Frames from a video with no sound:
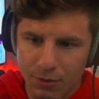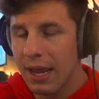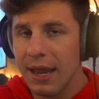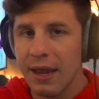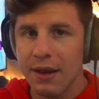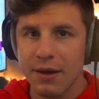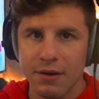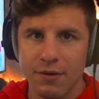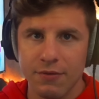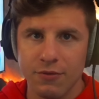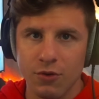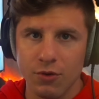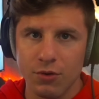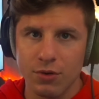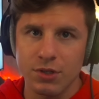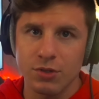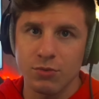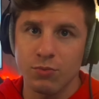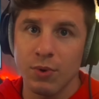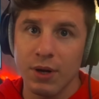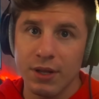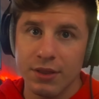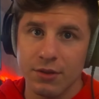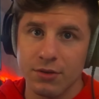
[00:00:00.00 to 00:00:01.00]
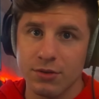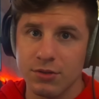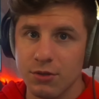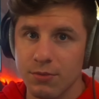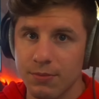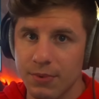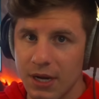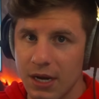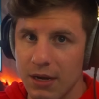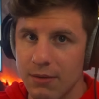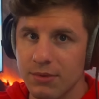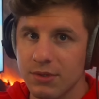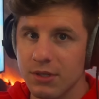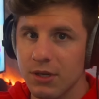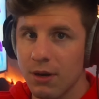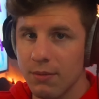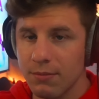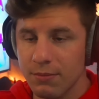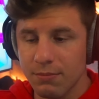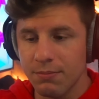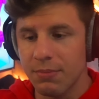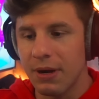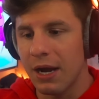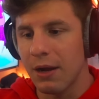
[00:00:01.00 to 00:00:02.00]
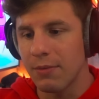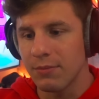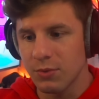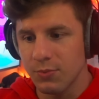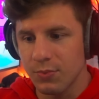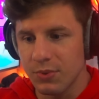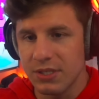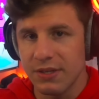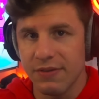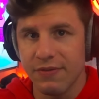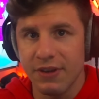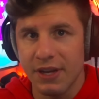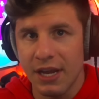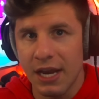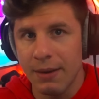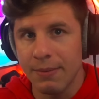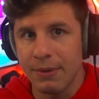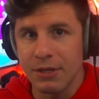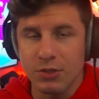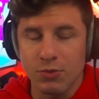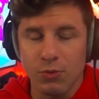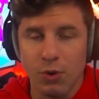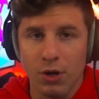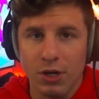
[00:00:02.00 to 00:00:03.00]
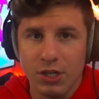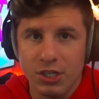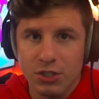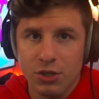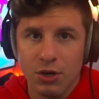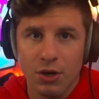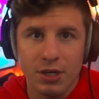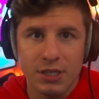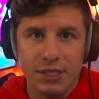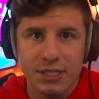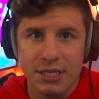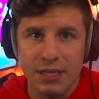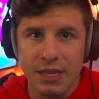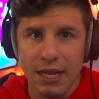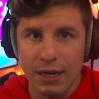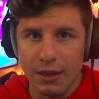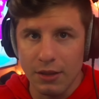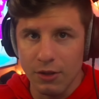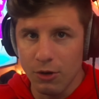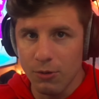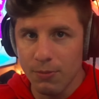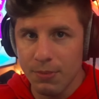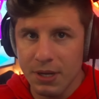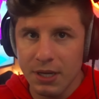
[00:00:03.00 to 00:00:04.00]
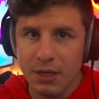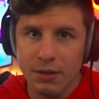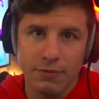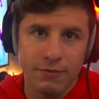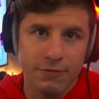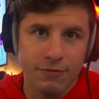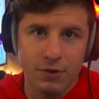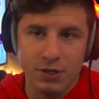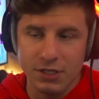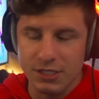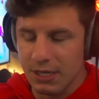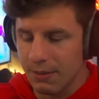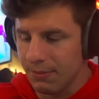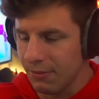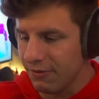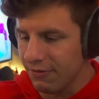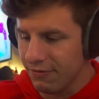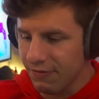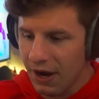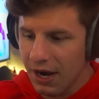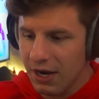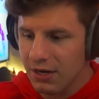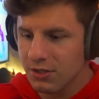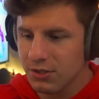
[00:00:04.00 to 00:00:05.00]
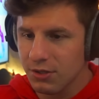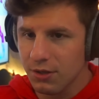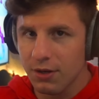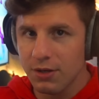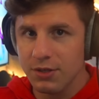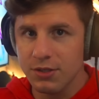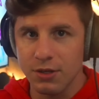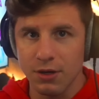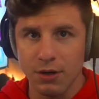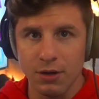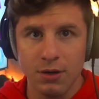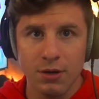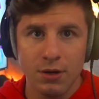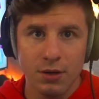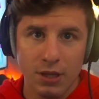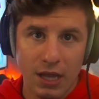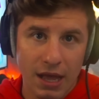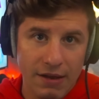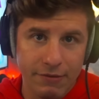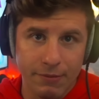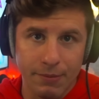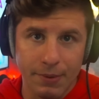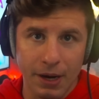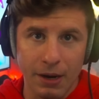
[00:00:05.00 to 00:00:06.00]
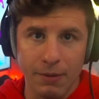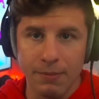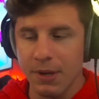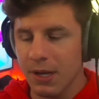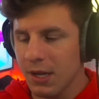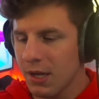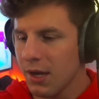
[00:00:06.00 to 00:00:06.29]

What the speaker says: And of course, with those new biomes come biome-specific enemies. We're already starting to see that a little bit. For example, fire skulls are lava biome.